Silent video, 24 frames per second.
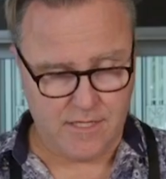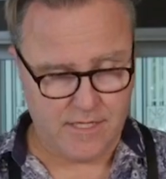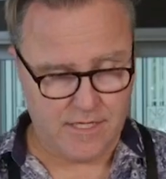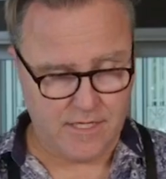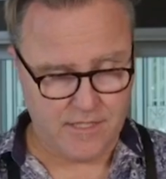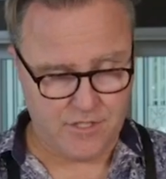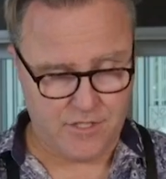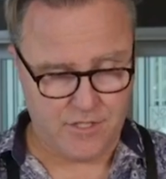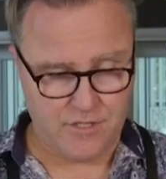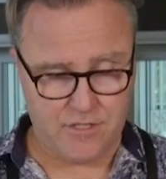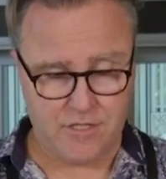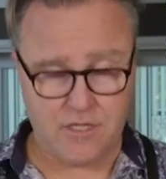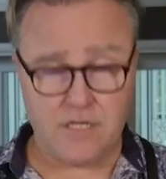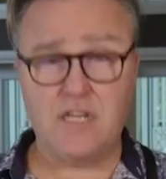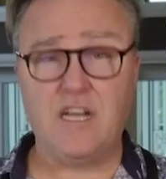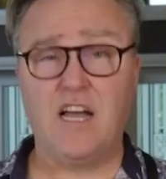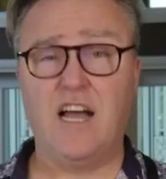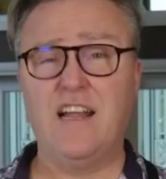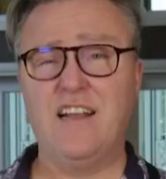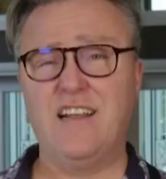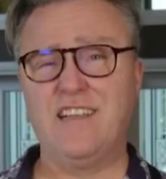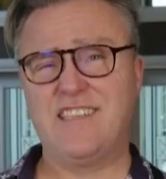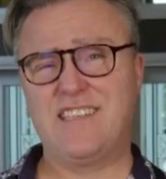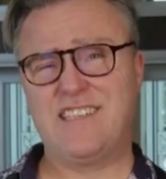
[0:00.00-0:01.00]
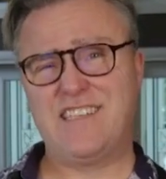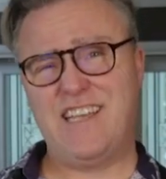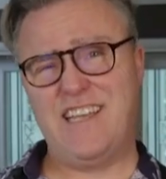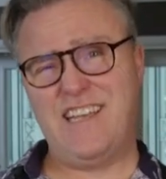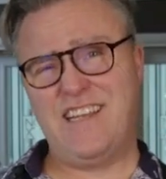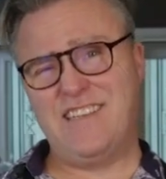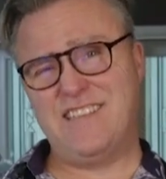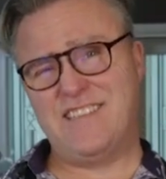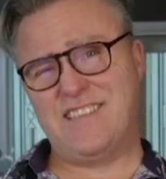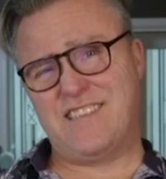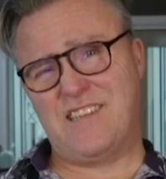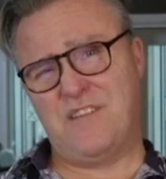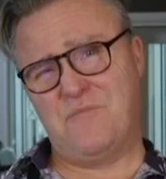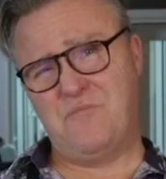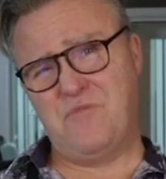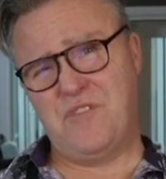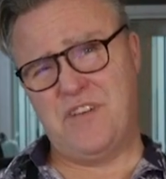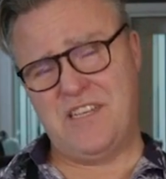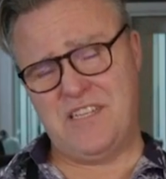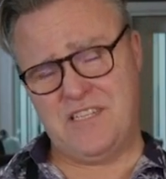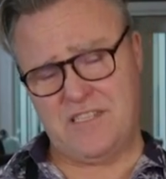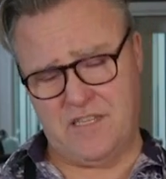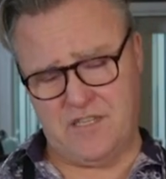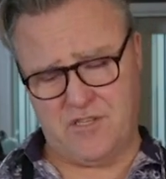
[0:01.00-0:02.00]
I guess you could kind of say in some
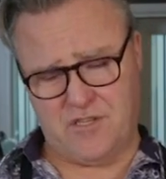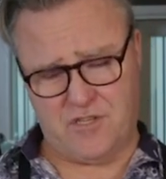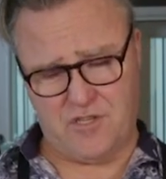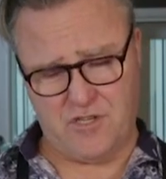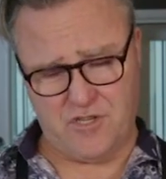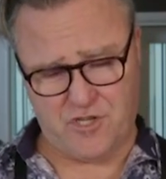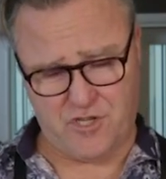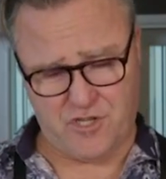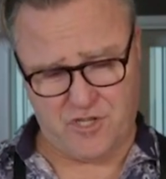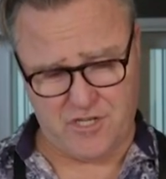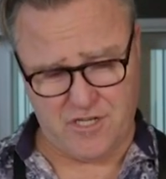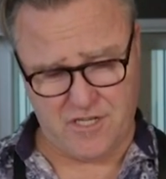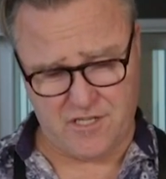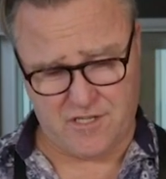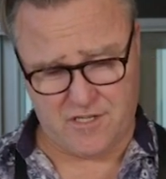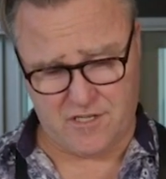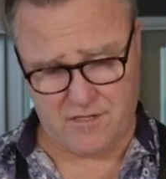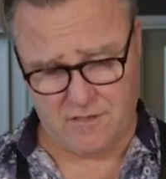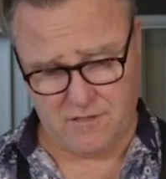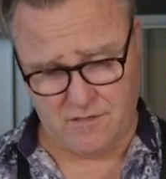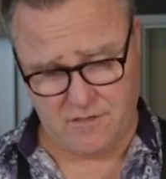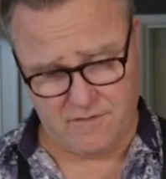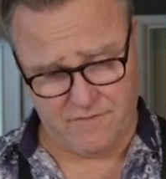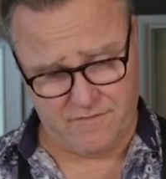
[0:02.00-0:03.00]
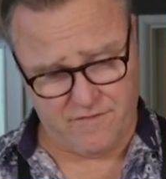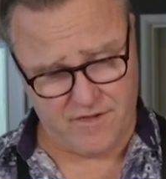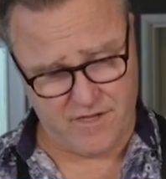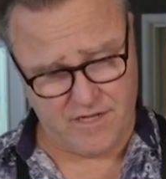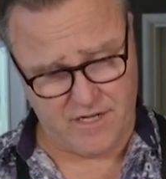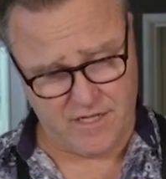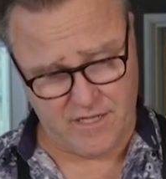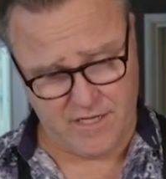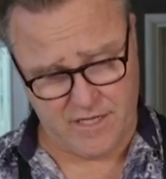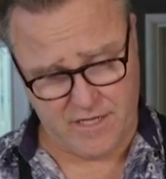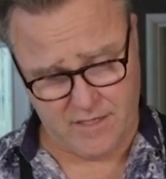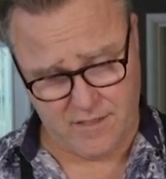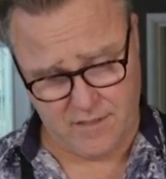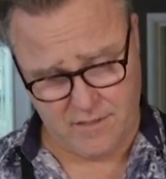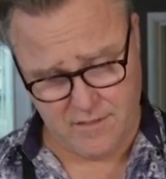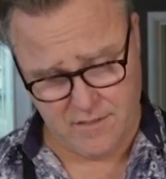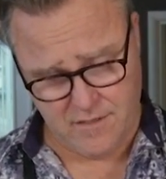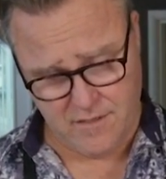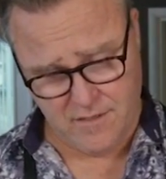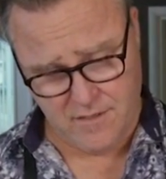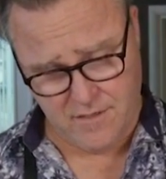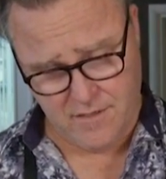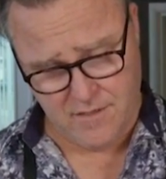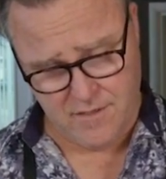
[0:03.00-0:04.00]
ways it's the schnitzel of Italy.
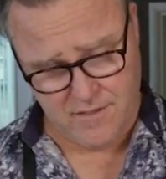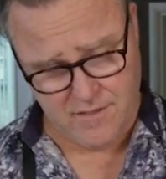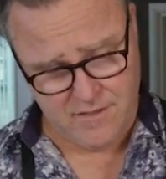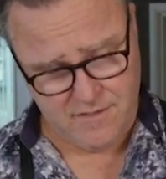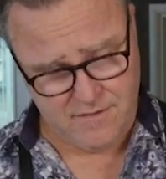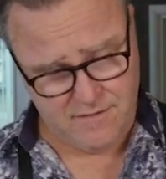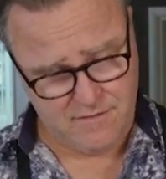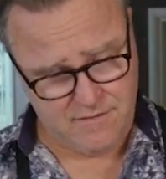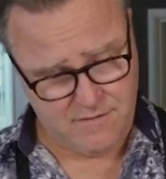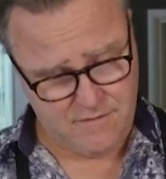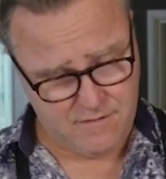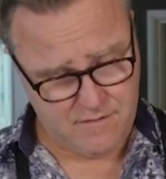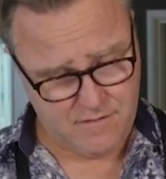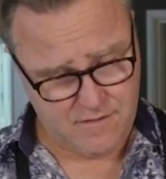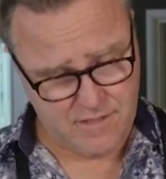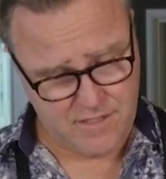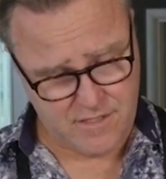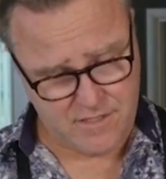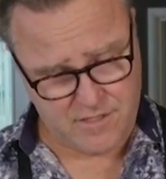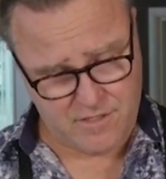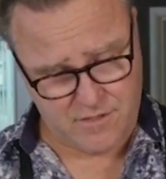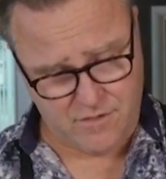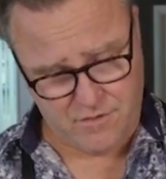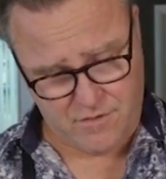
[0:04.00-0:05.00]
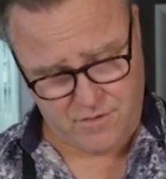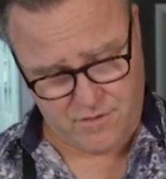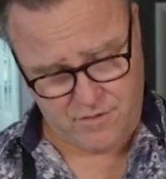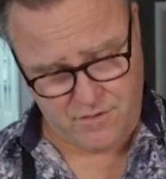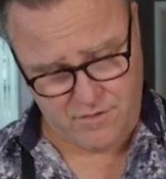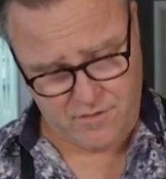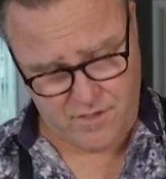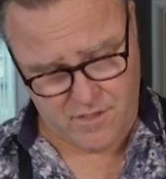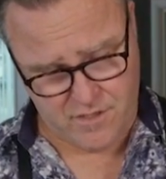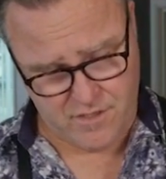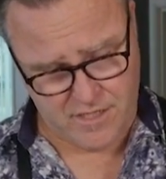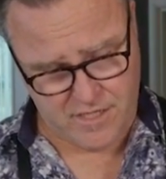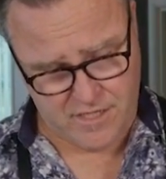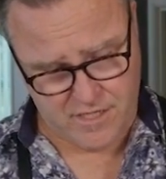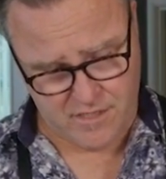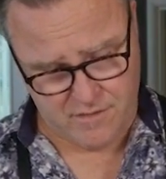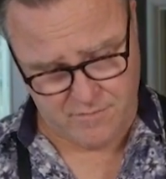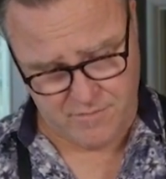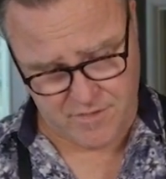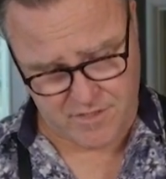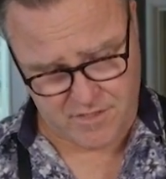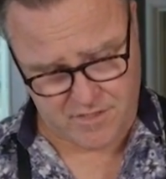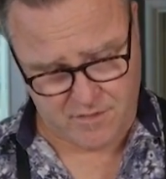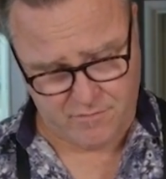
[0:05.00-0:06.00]
Let's go through all the
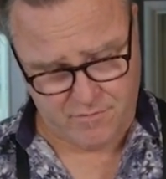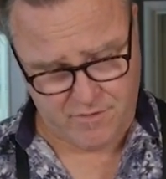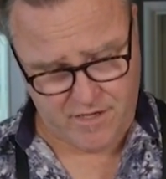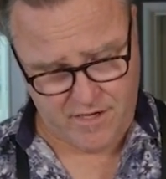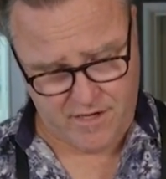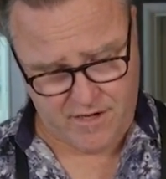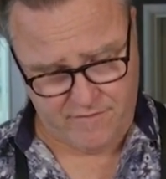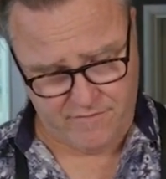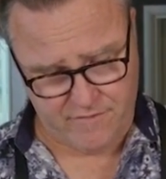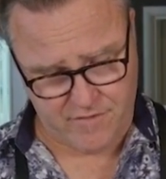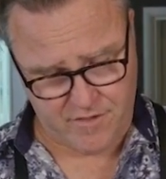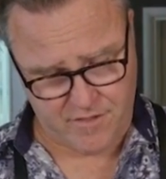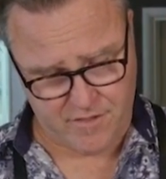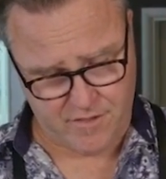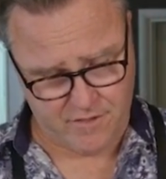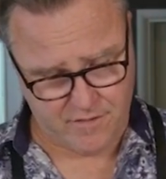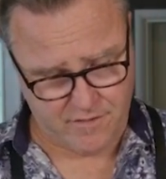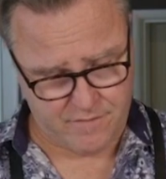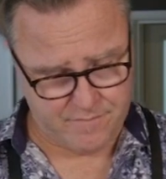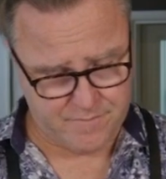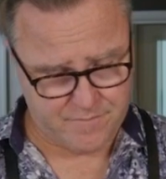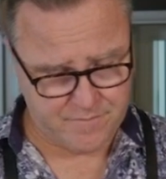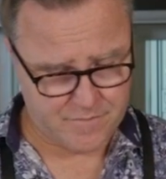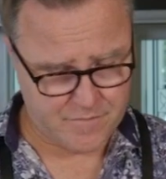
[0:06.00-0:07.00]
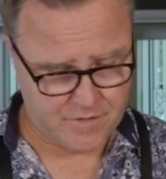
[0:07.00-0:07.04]
elements that we have in here.